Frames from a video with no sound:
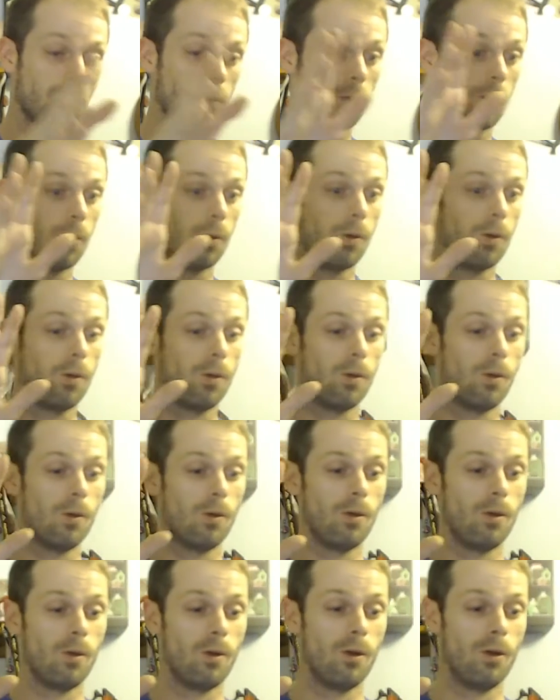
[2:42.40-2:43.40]

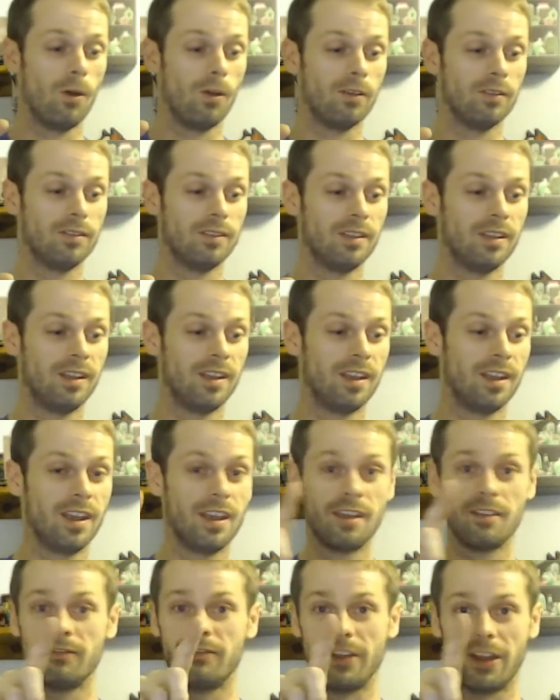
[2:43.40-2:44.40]
Oh.
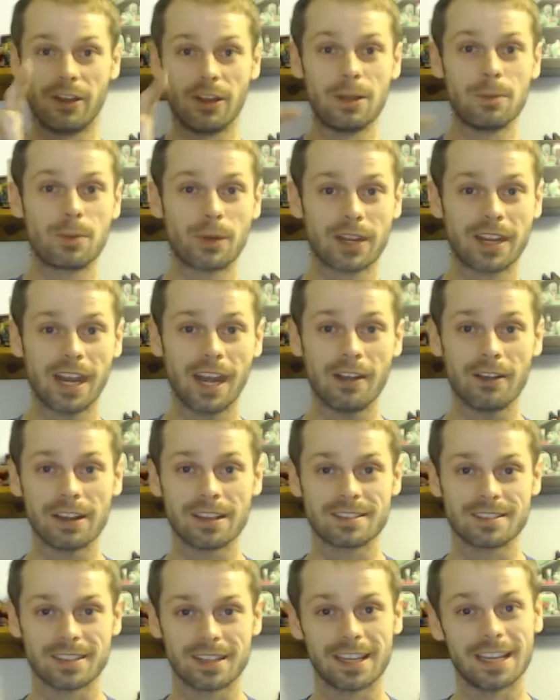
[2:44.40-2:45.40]
Very
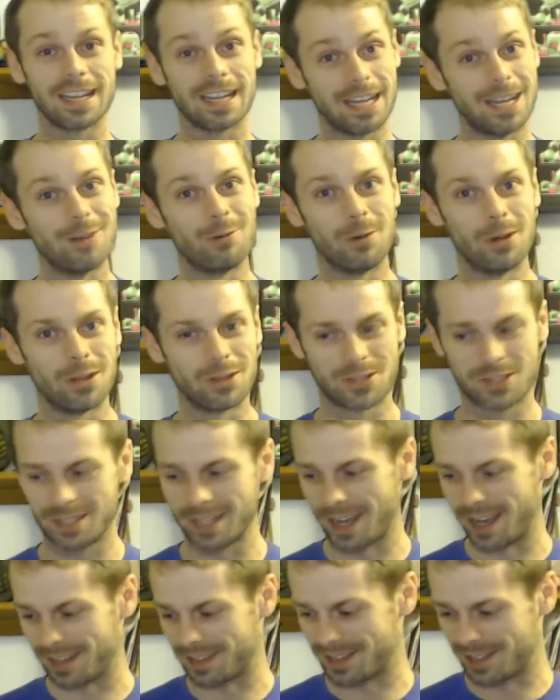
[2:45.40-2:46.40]
precariously, it will
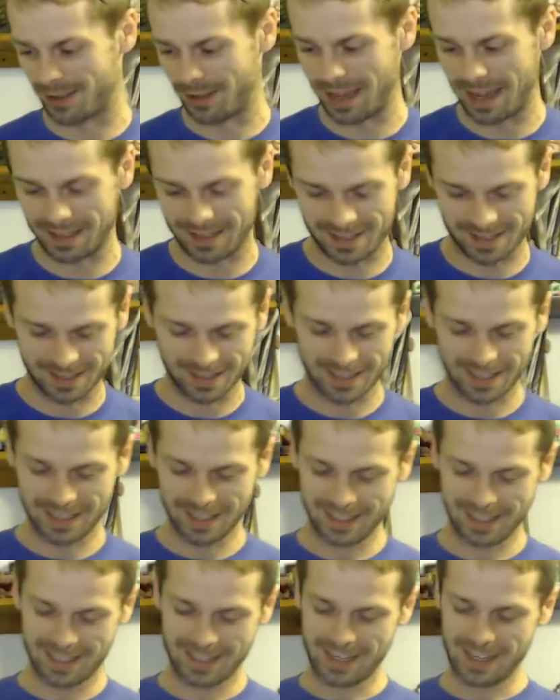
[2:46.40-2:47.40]
sit. So that's
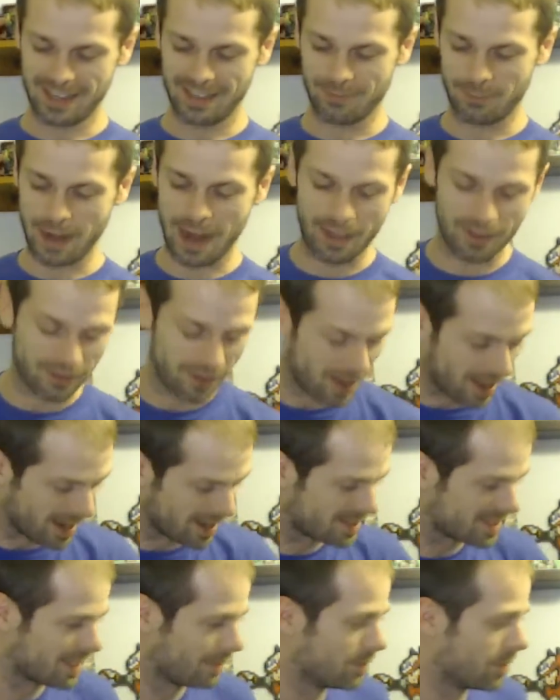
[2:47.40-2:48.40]
rather
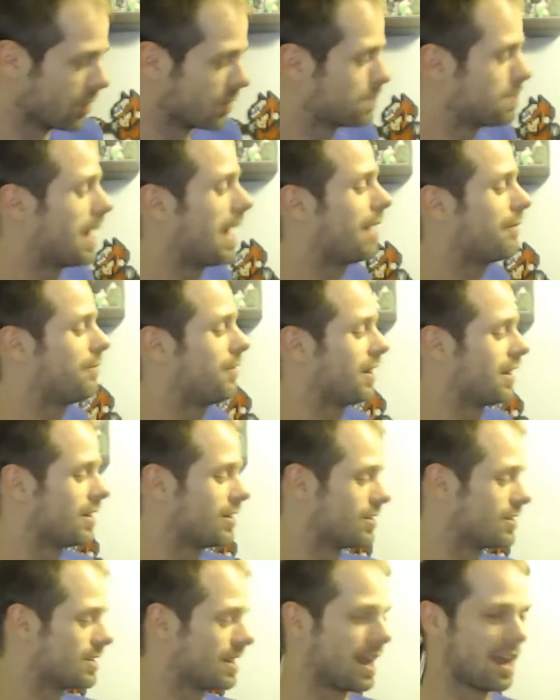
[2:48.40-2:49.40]
nice. Some of those pop
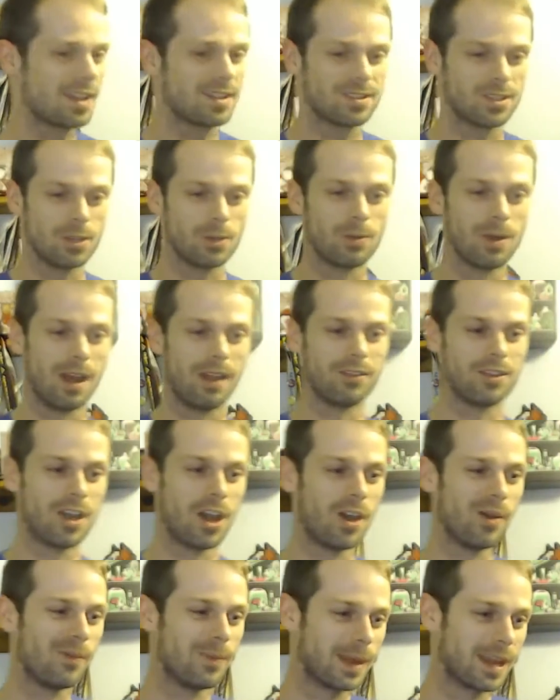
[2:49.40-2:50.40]
figures, as you well
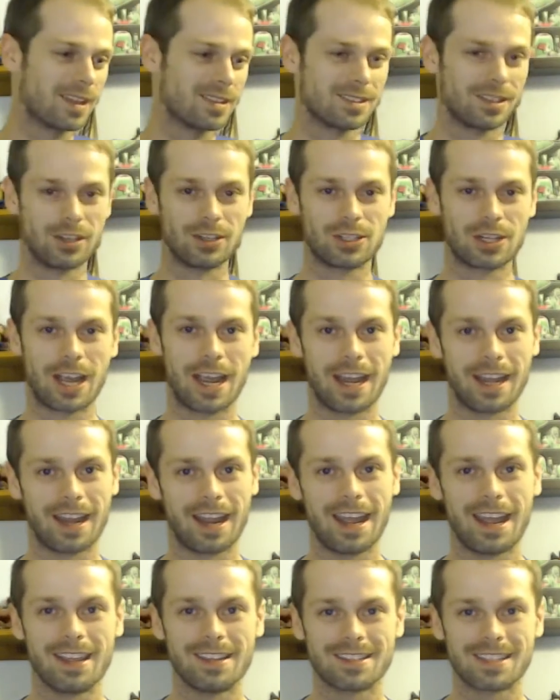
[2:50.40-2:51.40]
know, because of their giant
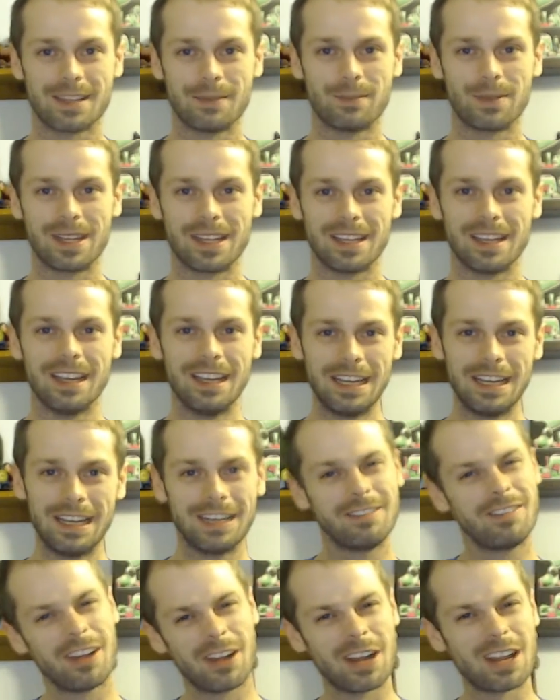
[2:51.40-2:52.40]
heads, can be
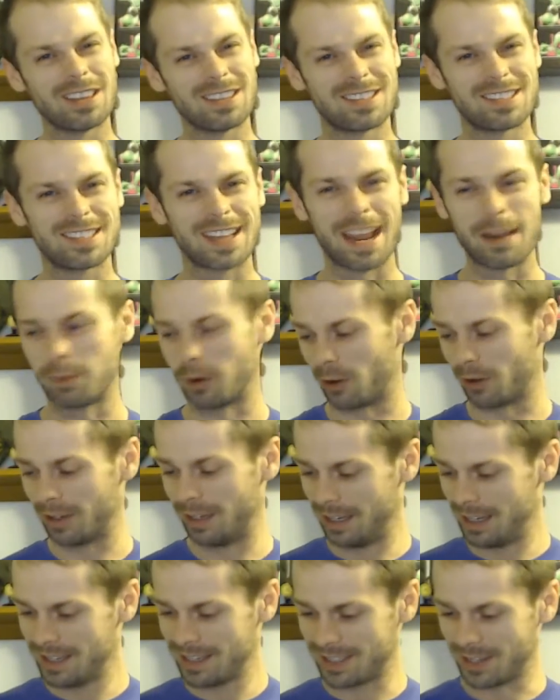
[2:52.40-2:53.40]
very unstable.
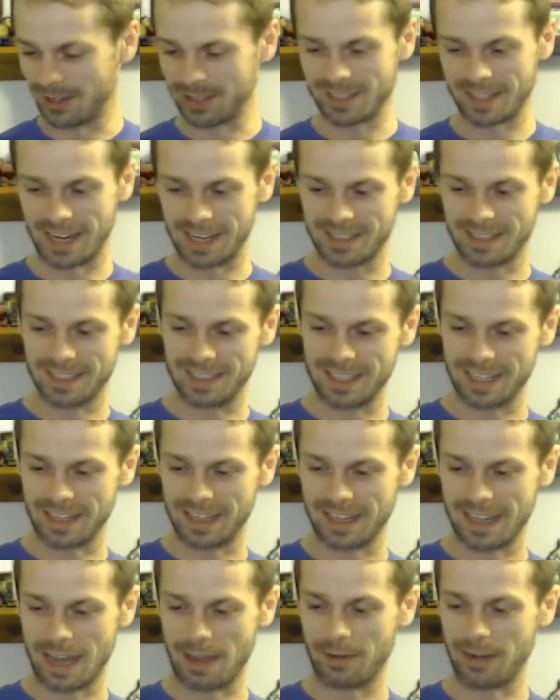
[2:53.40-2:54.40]
So it's nice to see
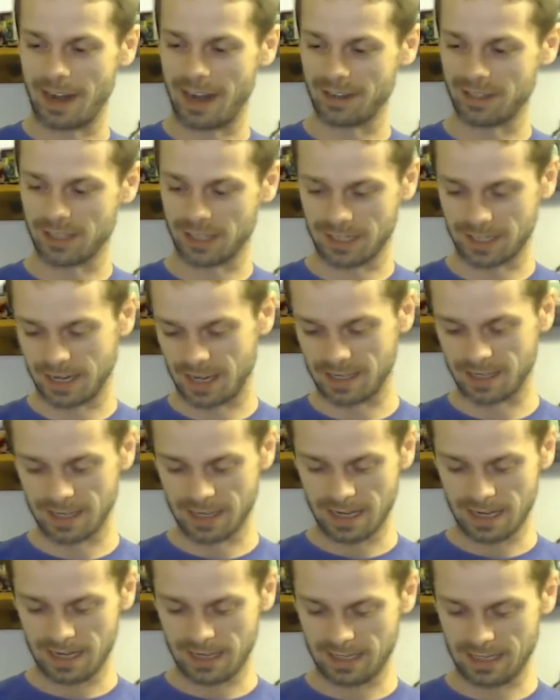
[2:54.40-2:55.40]
that that one actually does
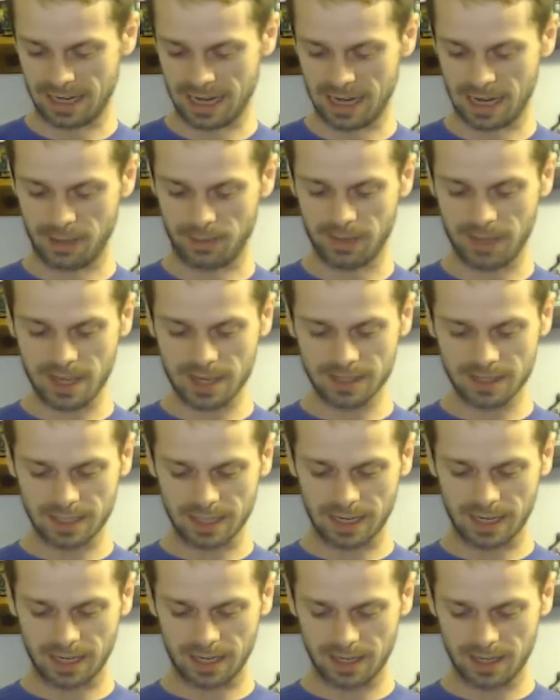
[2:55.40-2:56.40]
stand up. This
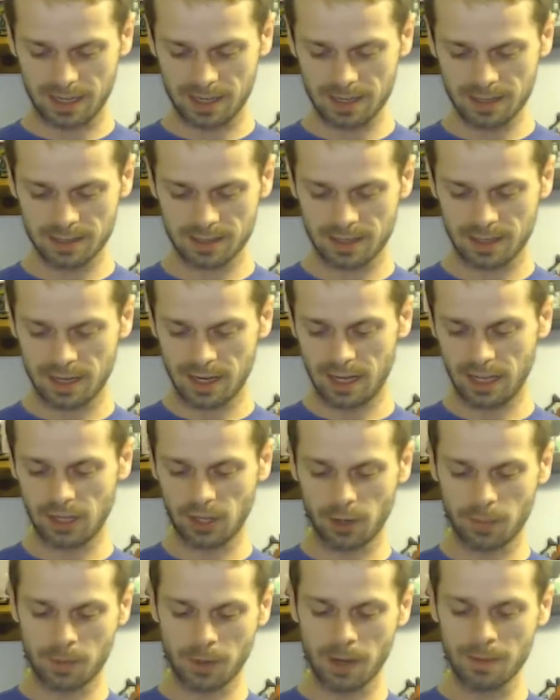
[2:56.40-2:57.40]
is a
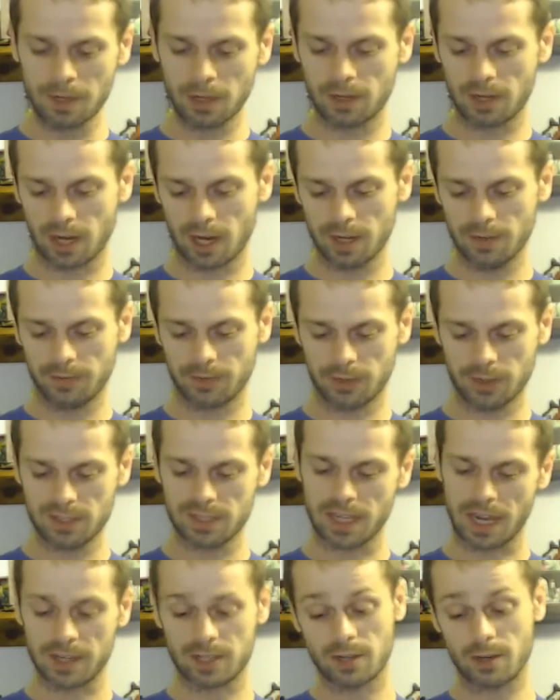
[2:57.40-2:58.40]
little promo card for
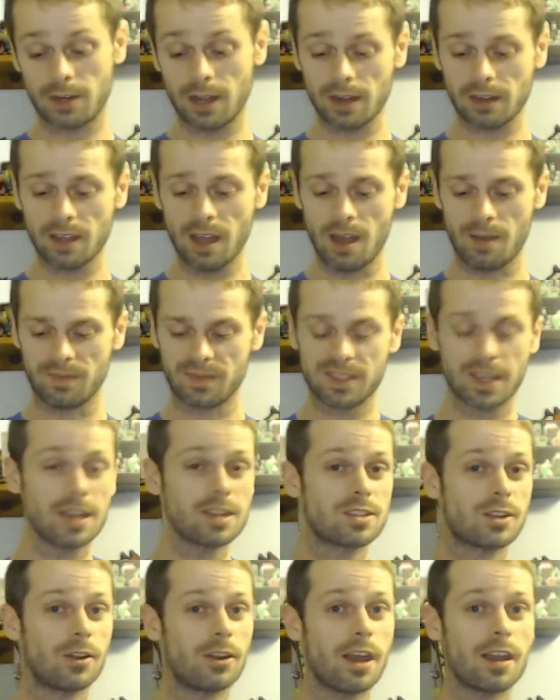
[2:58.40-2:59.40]
Sideshow.com.
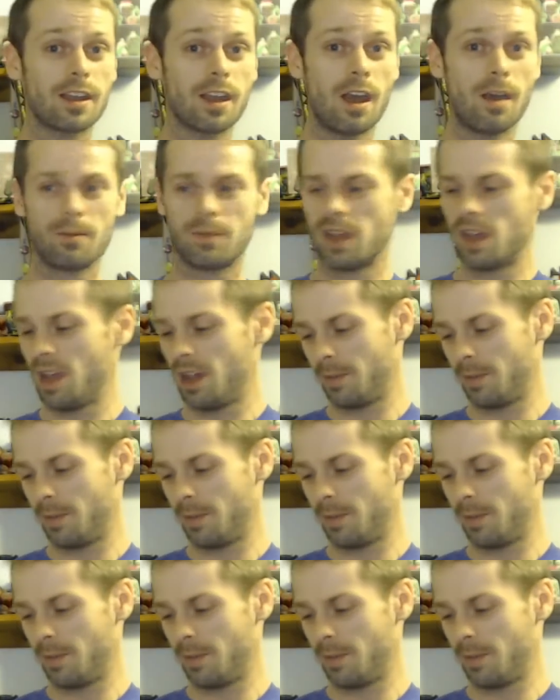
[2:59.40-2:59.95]
Sideshow.com.